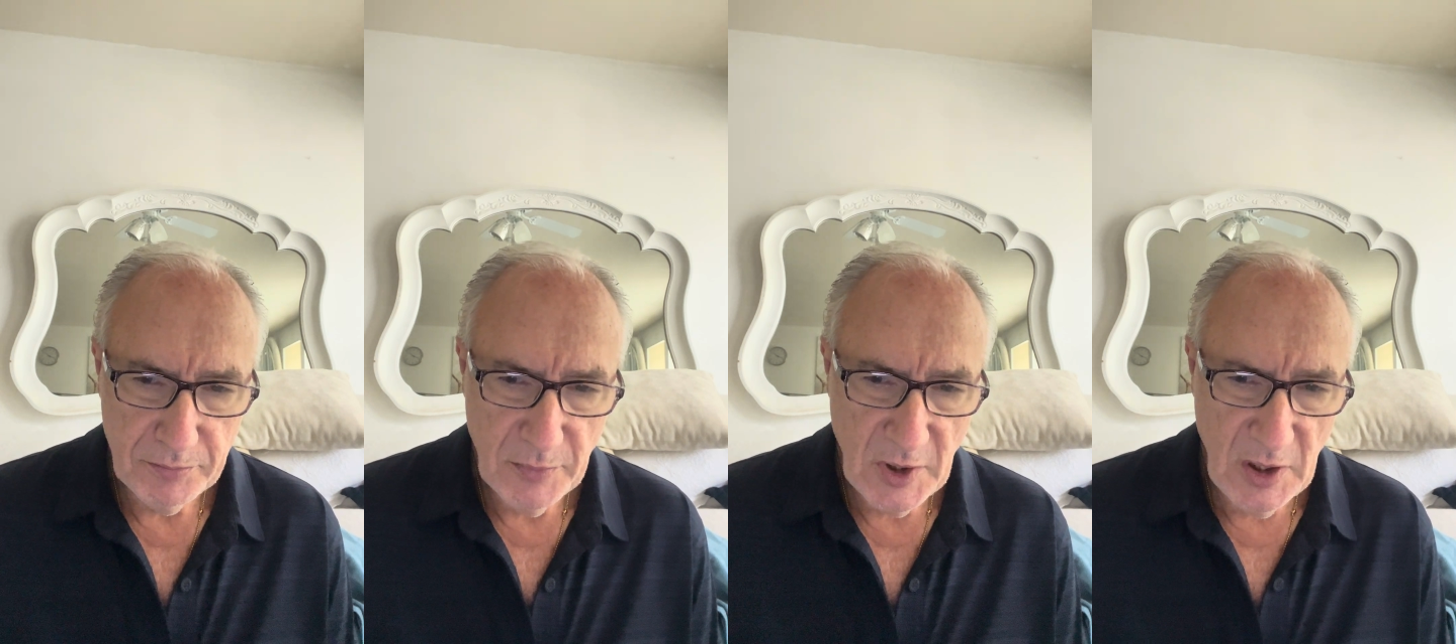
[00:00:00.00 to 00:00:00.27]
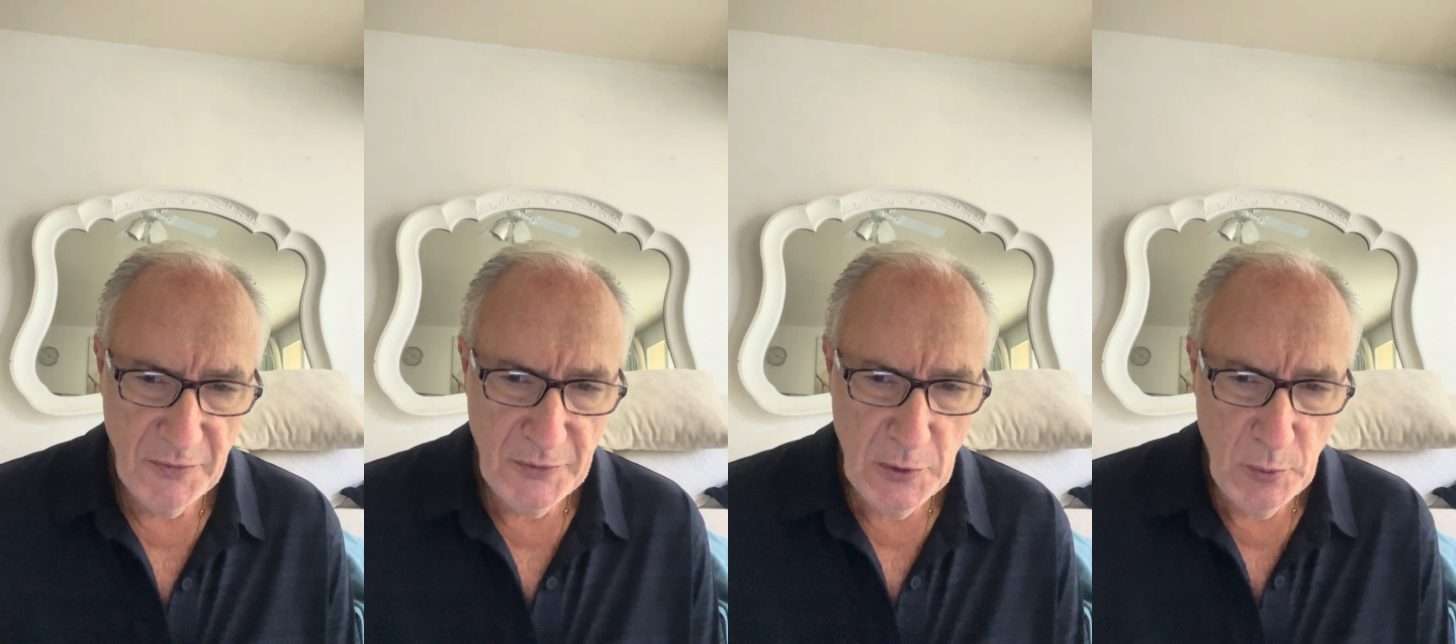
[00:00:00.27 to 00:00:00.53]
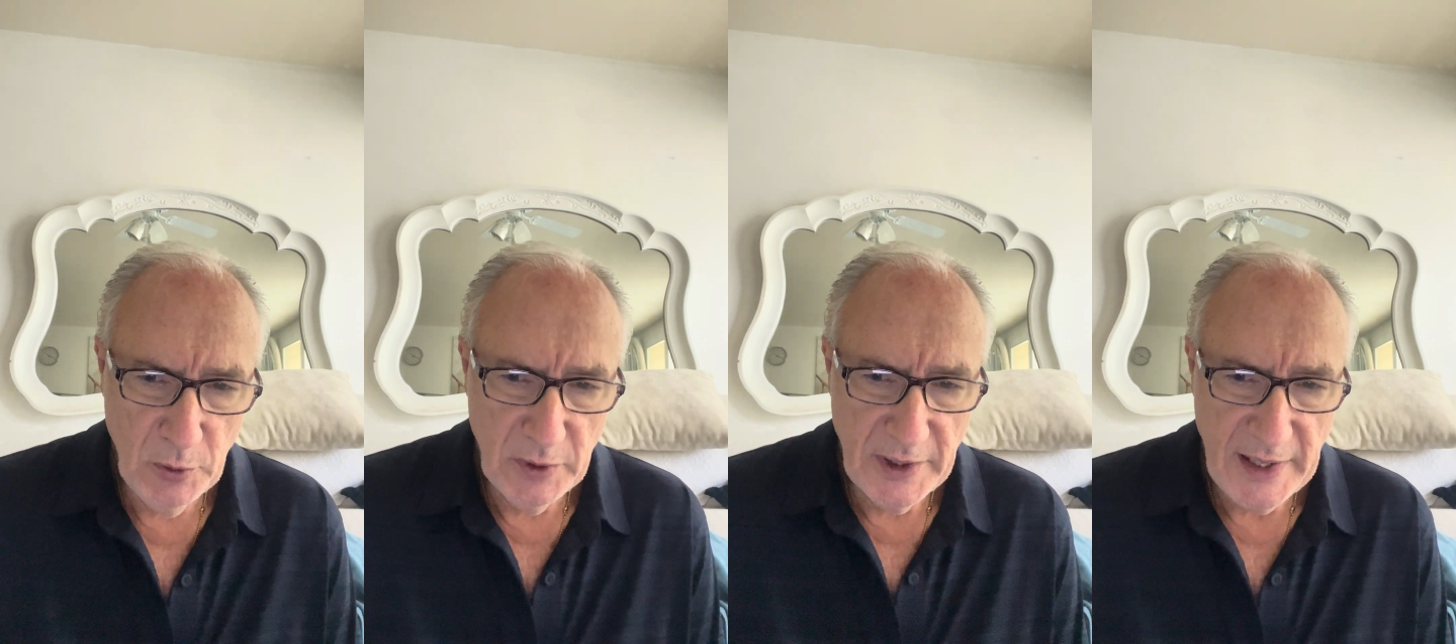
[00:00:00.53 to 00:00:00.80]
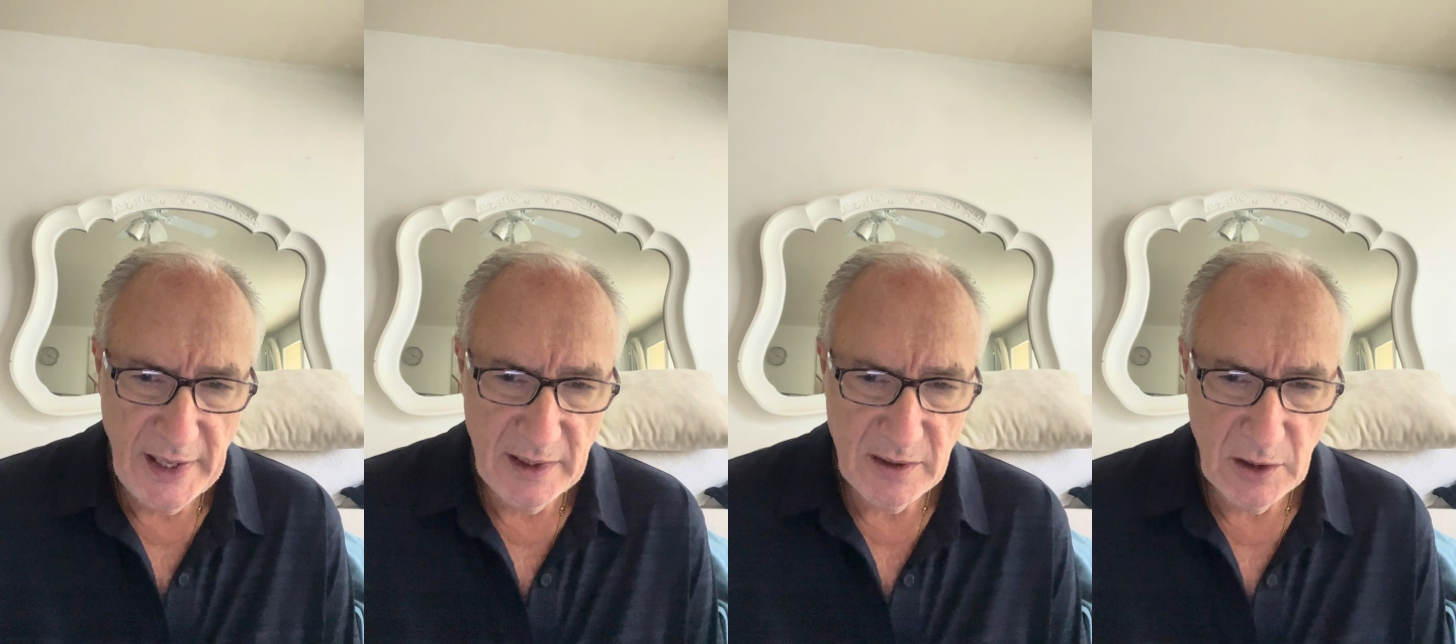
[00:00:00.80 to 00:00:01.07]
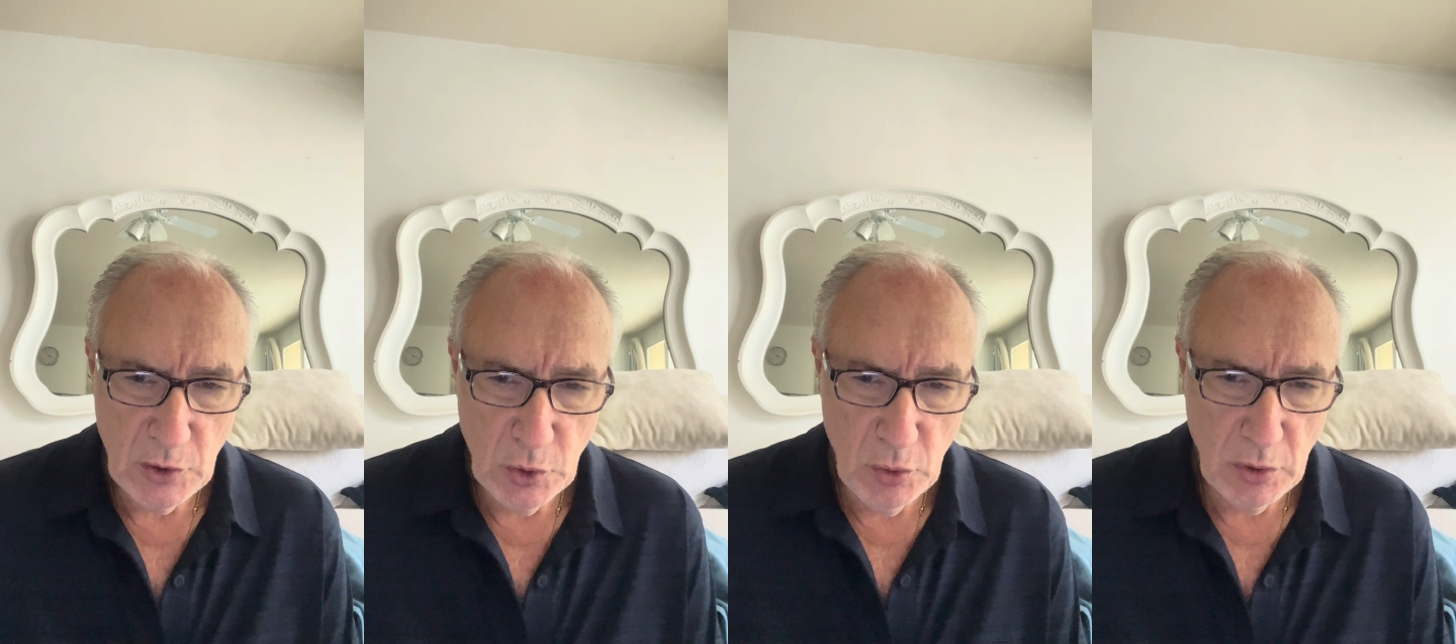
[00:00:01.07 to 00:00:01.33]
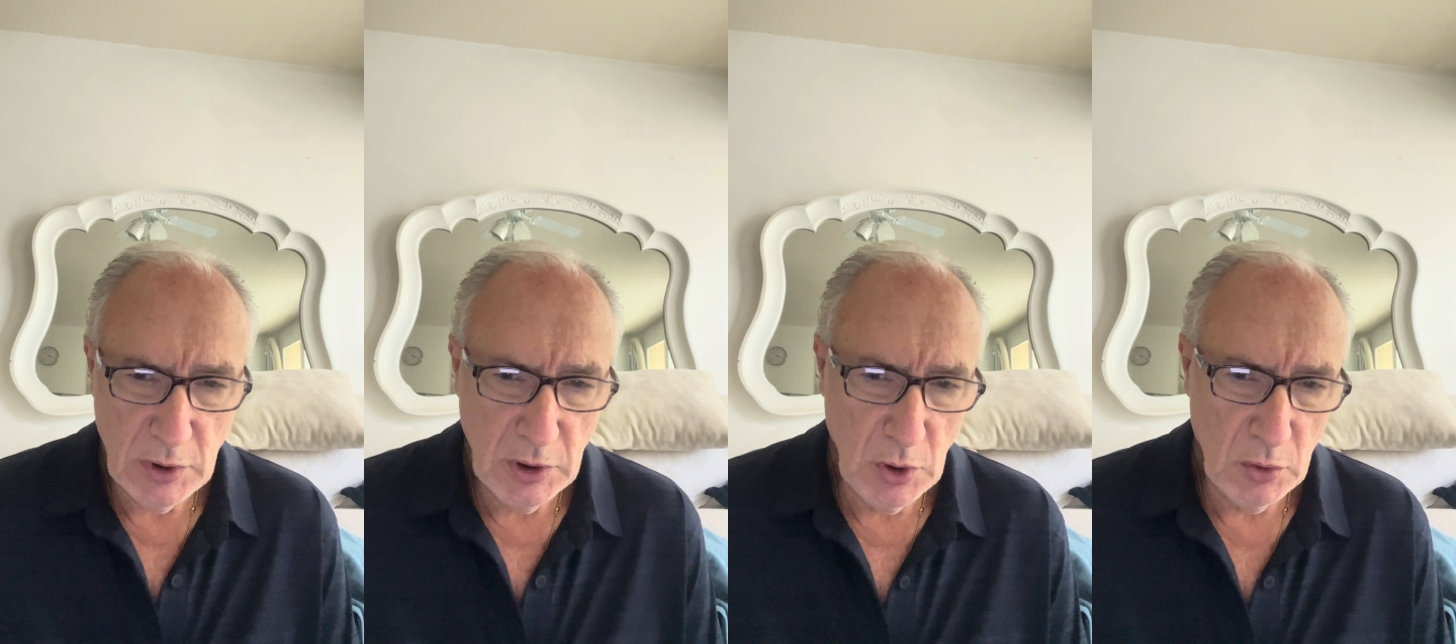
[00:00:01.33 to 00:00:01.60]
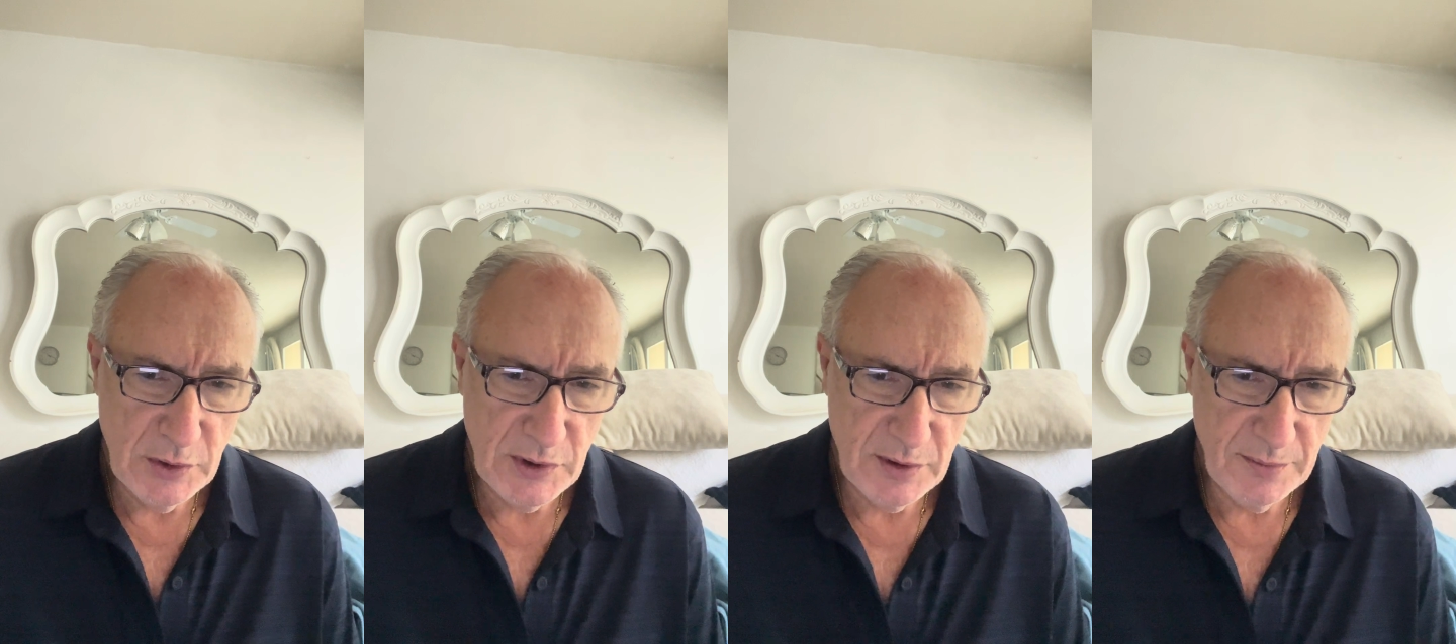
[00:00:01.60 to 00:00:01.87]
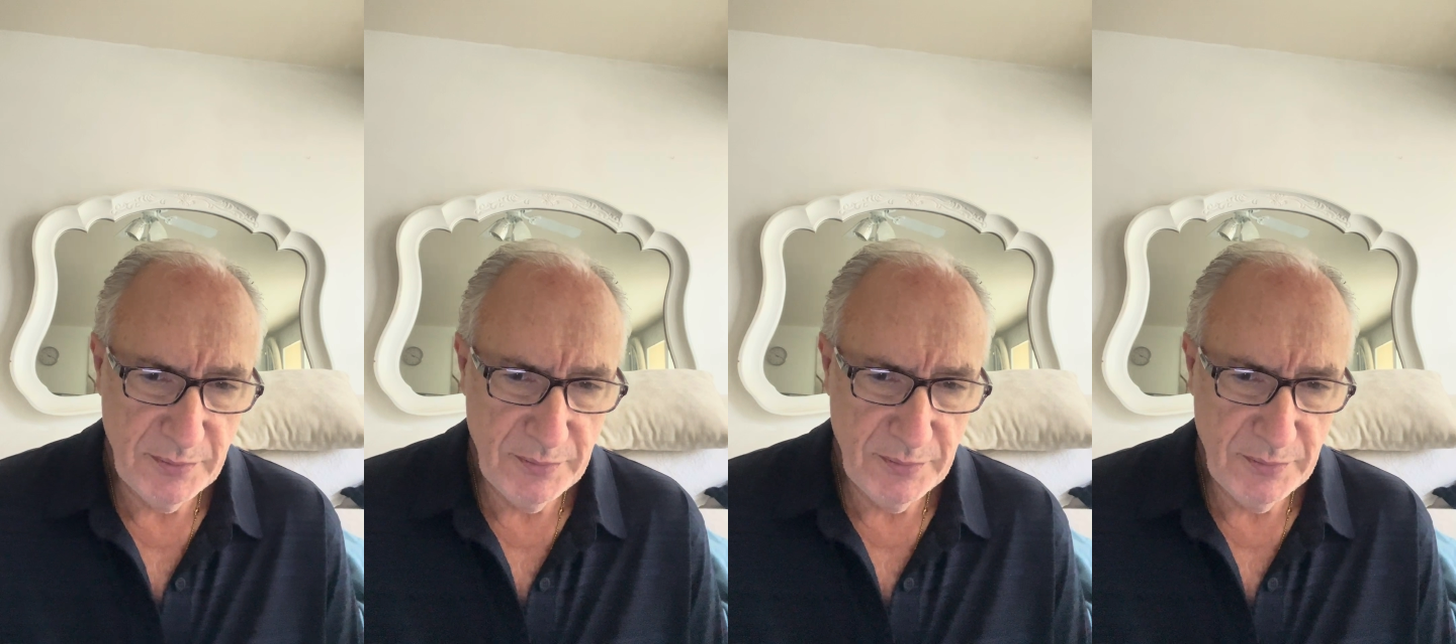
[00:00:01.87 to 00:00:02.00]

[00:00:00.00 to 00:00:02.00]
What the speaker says: if you will get too close